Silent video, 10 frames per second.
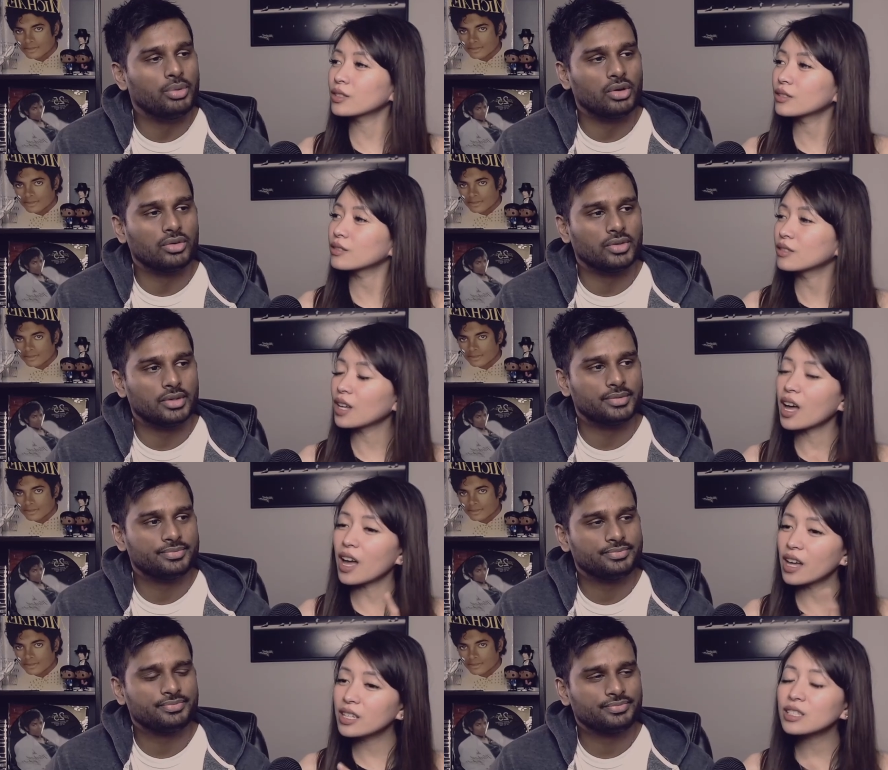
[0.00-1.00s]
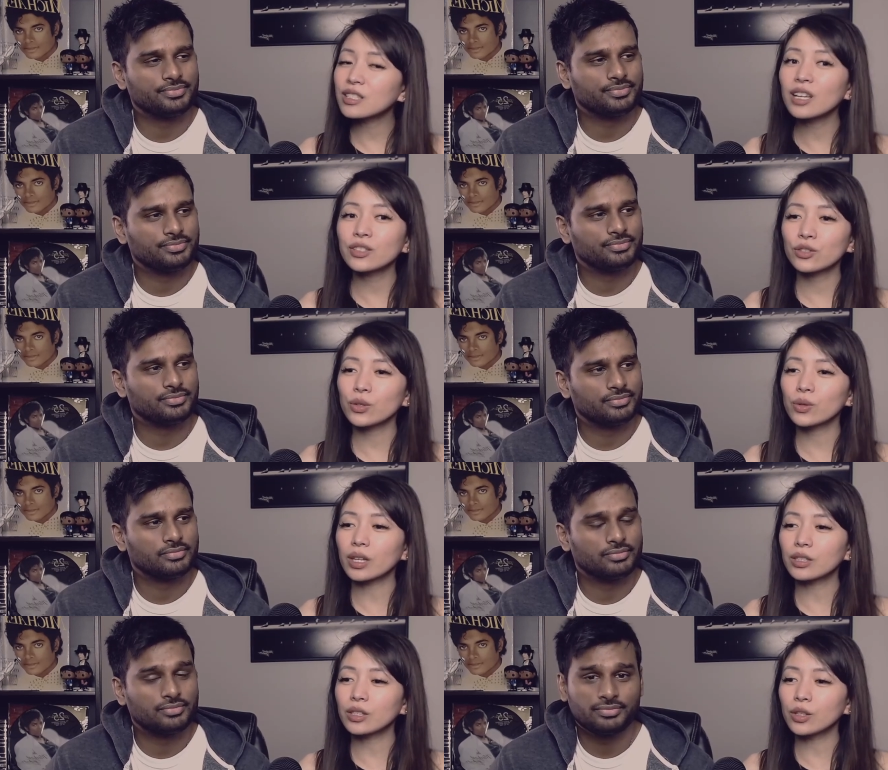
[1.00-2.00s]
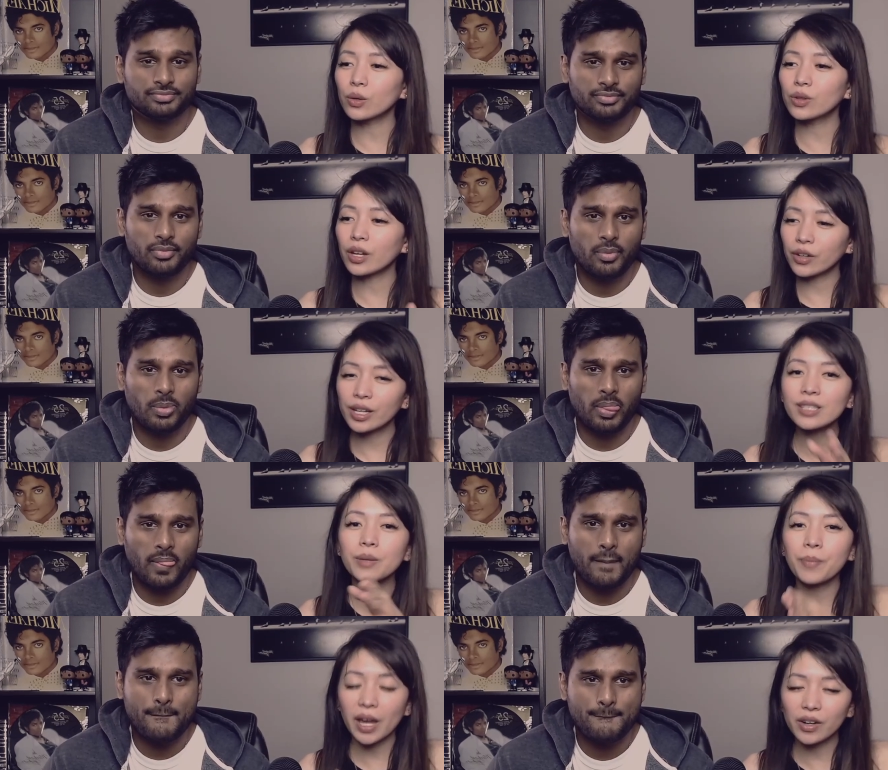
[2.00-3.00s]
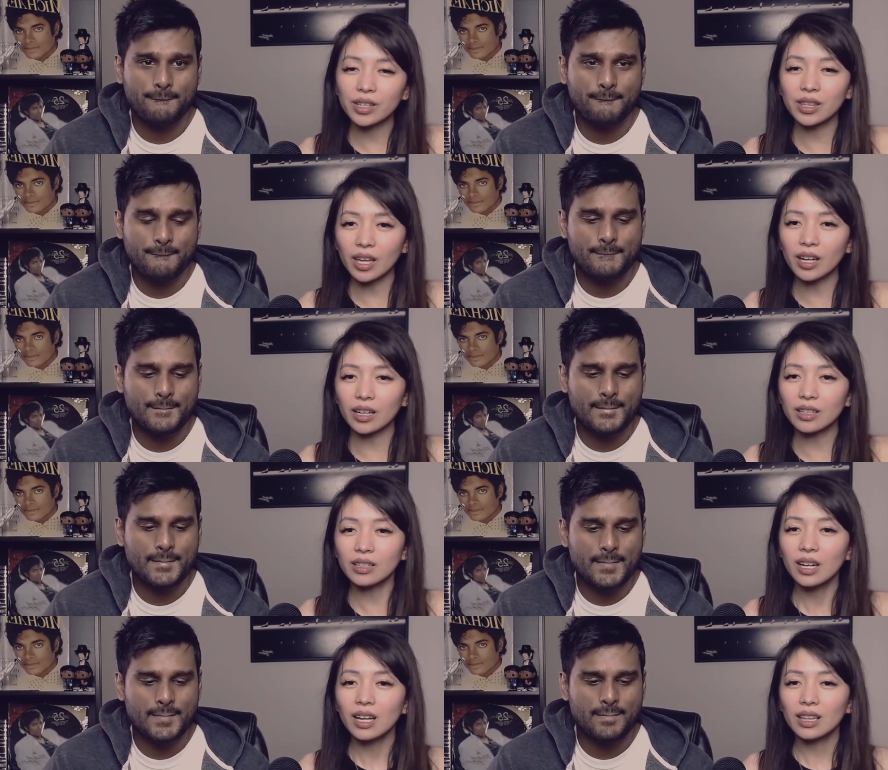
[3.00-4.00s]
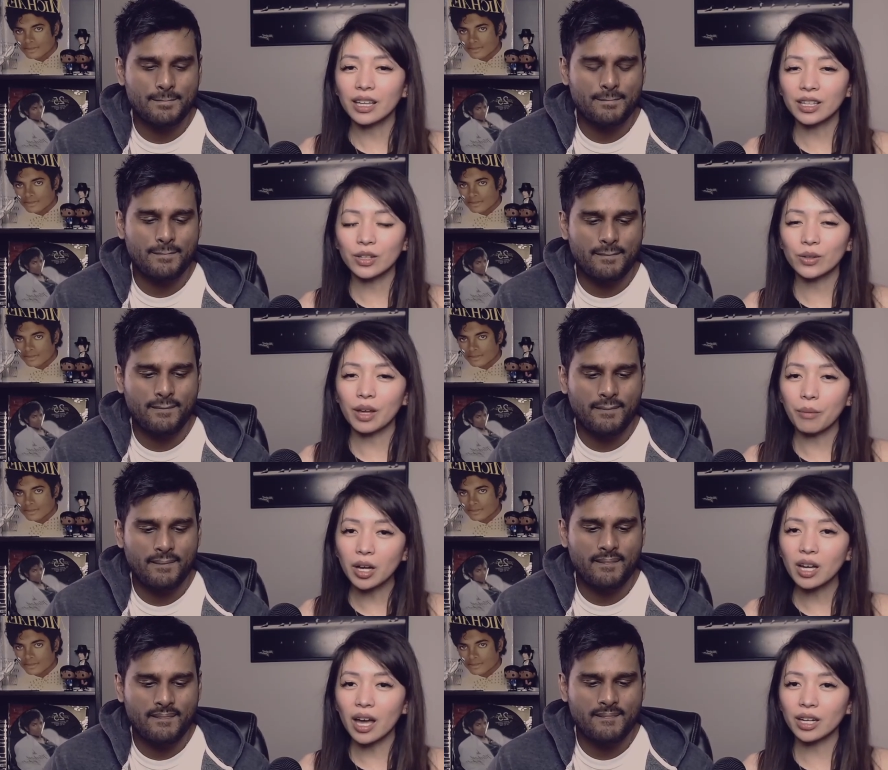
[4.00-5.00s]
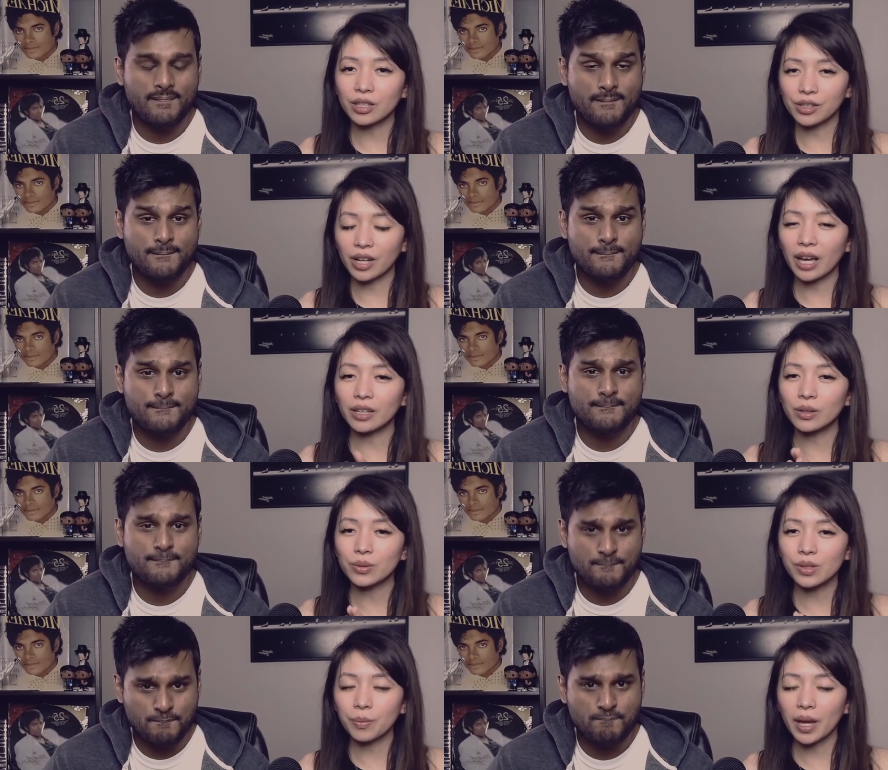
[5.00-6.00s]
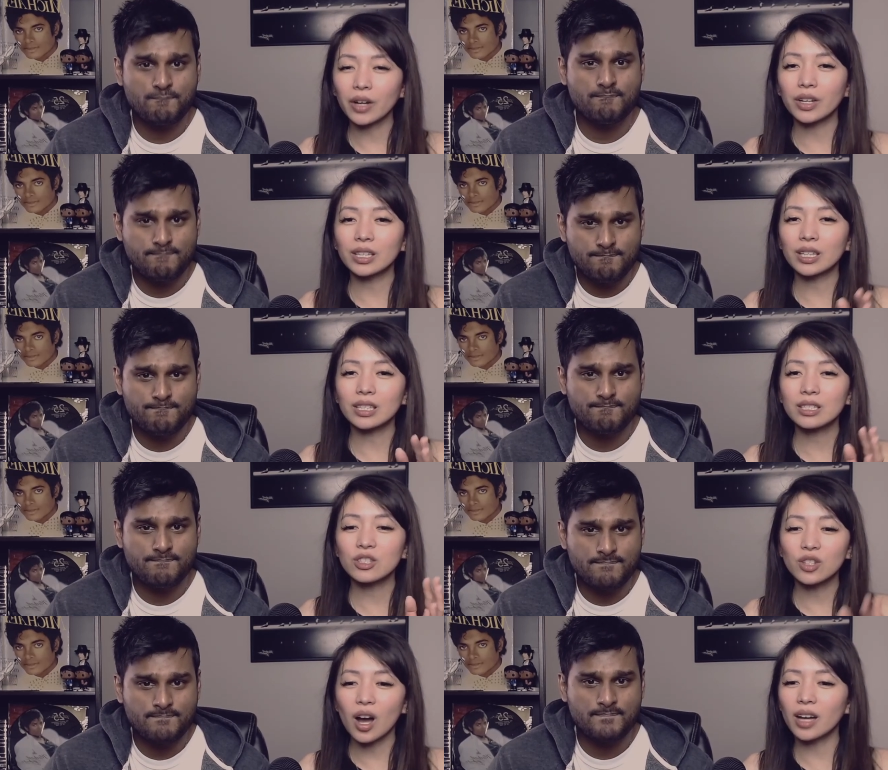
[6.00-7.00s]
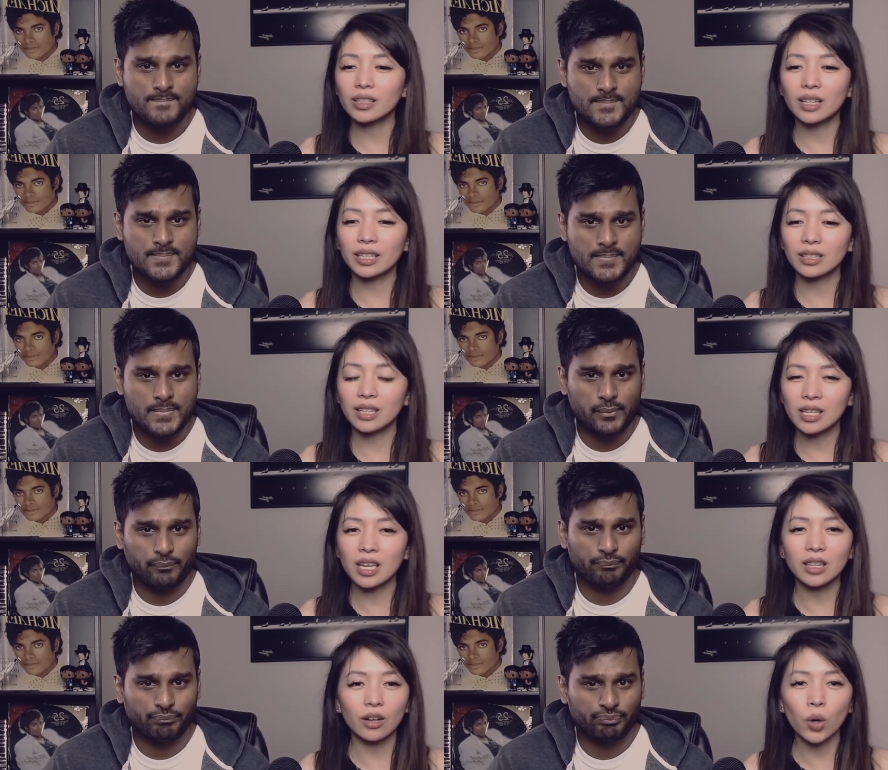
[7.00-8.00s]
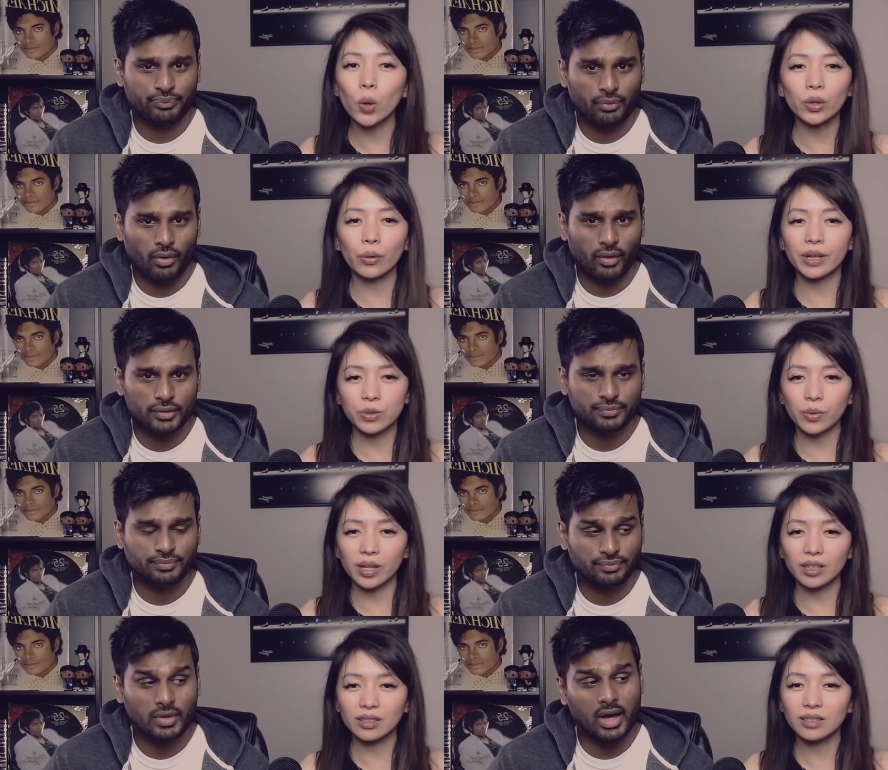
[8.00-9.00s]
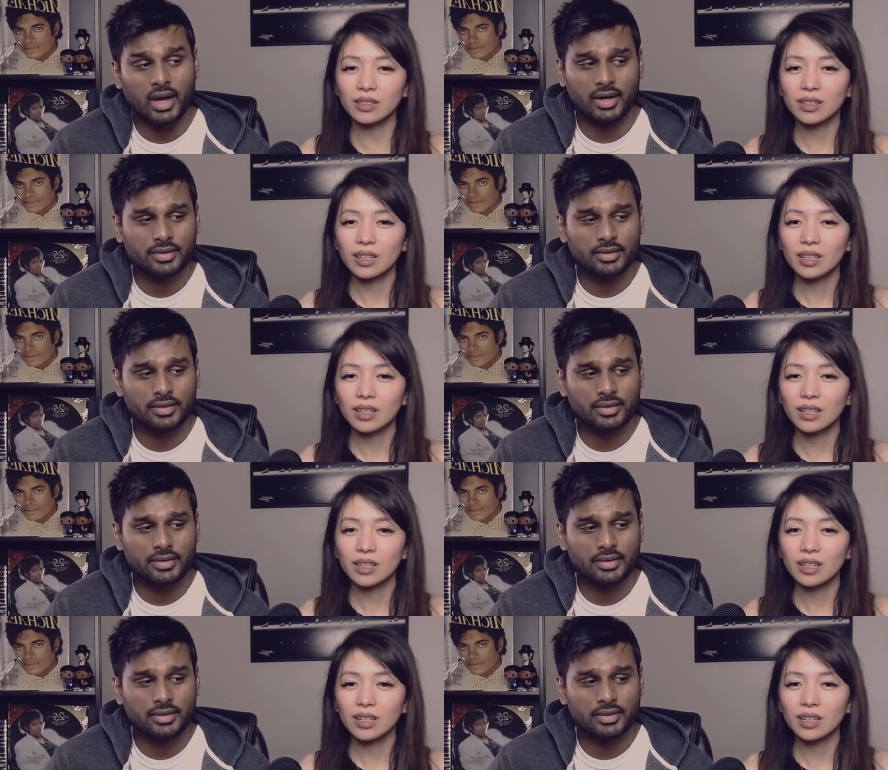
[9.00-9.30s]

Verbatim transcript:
Speaker 1: beautiful. Yeah, and it's nice too that you know there is a parent there, like you know that manga editor guy who's a parent that's not like thinking that Koro is weird. Yeah.